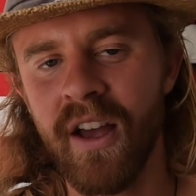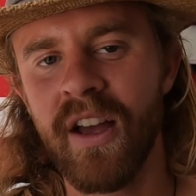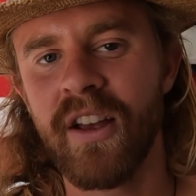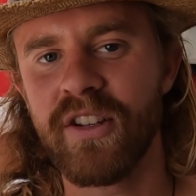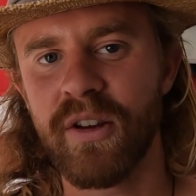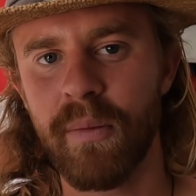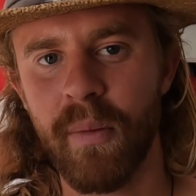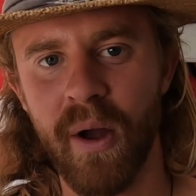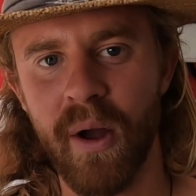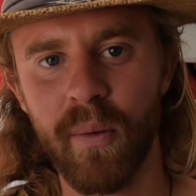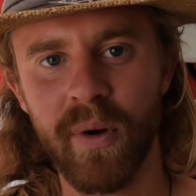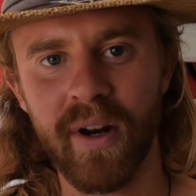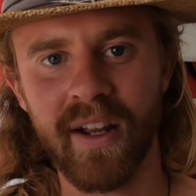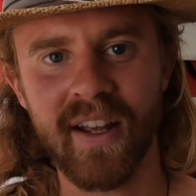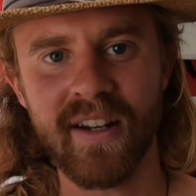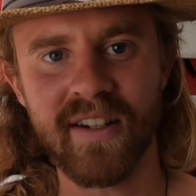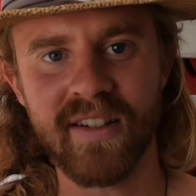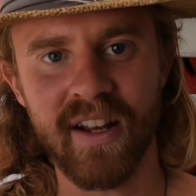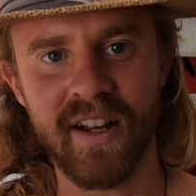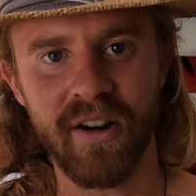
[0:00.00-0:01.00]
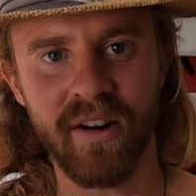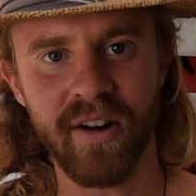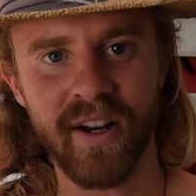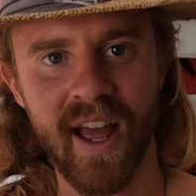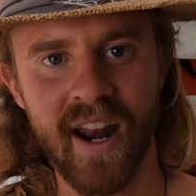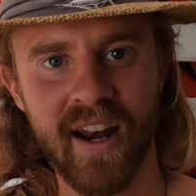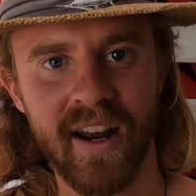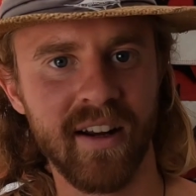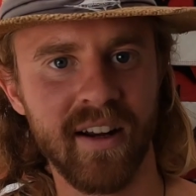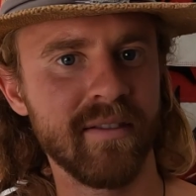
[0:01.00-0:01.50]
So you might want to consider
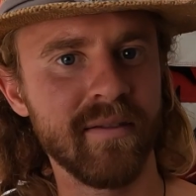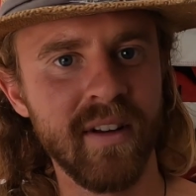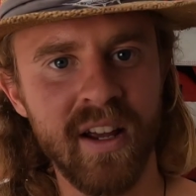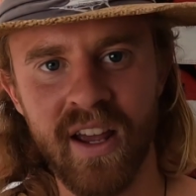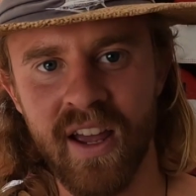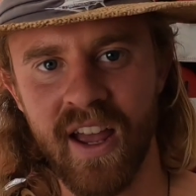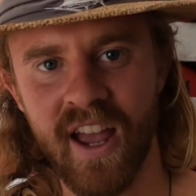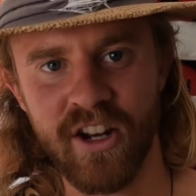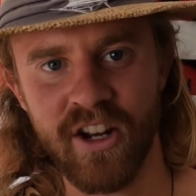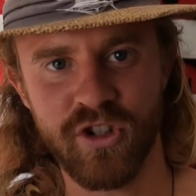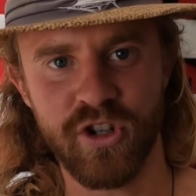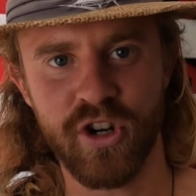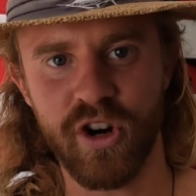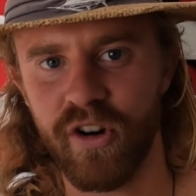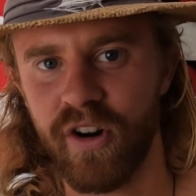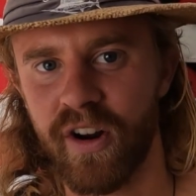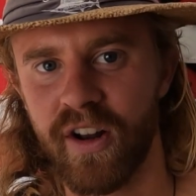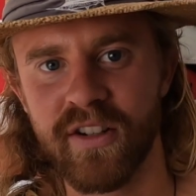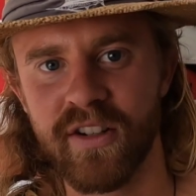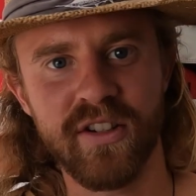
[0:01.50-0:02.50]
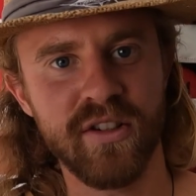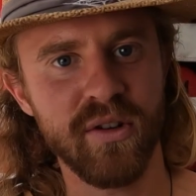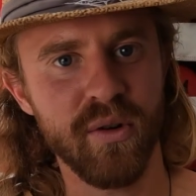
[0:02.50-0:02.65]
getting insurance